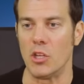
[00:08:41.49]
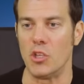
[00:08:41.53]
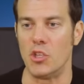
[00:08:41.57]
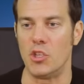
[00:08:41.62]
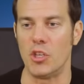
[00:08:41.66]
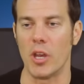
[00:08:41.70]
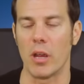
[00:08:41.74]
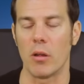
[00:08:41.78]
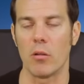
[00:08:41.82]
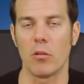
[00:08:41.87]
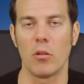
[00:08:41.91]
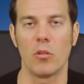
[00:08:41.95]

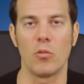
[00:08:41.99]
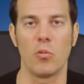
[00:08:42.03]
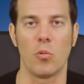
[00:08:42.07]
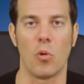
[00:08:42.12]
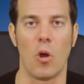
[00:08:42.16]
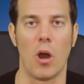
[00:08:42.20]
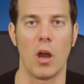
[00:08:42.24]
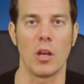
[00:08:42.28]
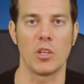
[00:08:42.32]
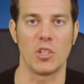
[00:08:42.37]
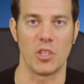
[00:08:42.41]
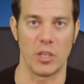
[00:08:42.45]
Gerald
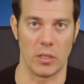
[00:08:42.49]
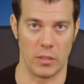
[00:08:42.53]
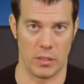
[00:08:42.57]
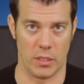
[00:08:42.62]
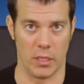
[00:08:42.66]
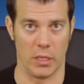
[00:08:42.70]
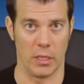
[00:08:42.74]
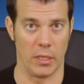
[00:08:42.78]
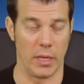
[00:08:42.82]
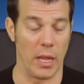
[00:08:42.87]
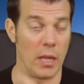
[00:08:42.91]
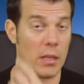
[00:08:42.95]

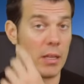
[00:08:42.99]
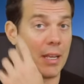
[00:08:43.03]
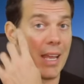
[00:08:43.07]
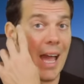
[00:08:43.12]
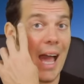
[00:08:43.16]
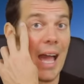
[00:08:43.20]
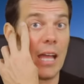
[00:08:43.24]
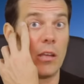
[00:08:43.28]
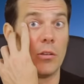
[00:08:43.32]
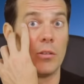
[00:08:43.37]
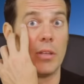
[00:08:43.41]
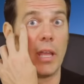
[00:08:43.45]
Washington, El
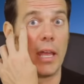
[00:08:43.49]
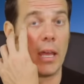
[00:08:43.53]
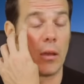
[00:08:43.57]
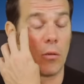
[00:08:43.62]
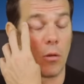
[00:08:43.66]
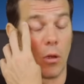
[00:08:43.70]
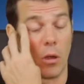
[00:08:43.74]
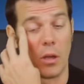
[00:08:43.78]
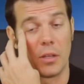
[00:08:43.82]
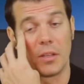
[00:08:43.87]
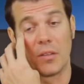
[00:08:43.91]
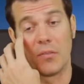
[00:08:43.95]
Gallo
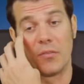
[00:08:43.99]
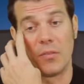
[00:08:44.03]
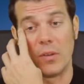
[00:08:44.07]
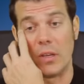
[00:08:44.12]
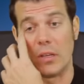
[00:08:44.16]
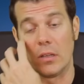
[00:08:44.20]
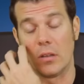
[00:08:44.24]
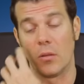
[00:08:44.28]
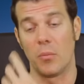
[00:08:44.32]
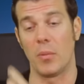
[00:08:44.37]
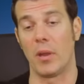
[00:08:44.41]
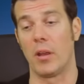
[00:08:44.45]
Negro,
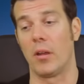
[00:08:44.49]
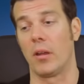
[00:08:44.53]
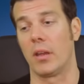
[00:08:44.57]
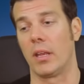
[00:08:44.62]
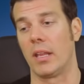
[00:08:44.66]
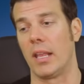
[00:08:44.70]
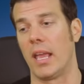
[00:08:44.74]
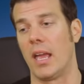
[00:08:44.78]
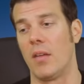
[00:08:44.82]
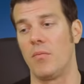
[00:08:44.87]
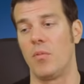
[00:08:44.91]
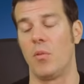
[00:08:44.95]
undefeated
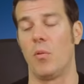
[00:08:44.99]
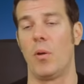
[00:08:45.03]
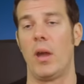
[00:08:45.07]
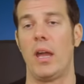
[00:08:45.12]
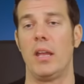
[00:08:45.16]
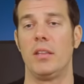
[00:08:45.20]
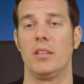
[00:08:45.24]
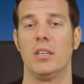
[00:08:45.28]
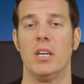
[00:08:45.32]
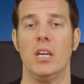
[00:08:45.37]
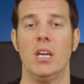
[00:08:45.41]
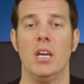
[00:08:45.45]
American
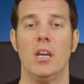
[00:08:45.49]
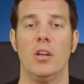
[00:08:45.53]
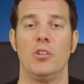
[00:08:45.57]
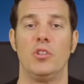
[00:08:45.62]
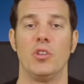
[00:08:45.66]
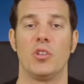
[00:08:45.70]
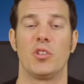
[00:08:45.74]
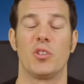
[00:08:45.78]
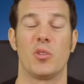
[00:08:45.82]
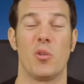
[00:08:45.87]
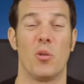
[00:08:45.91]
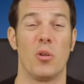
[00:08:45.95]
heavyweight,
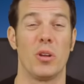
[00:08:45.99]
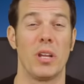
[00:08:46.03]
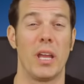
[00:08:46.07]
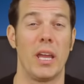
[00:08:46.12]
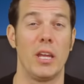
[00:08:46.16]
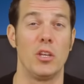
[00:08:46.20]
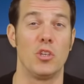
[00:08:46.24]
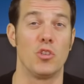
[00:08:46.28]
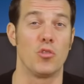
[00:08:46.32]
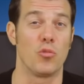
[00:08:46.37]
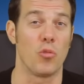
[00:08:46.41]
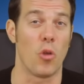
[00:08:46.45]
just scored
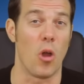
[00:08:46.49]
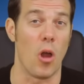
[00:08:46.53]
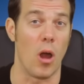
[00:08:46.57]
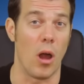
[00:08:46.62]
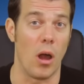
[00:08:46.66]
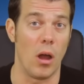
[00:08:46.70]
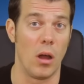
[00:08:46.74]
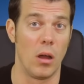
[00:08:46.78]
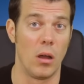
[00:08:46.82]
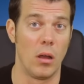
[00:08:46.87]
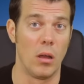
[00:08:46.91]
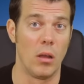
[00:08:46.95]
a
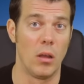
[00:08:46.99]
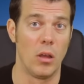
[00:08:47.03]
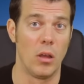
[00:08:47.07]
draw.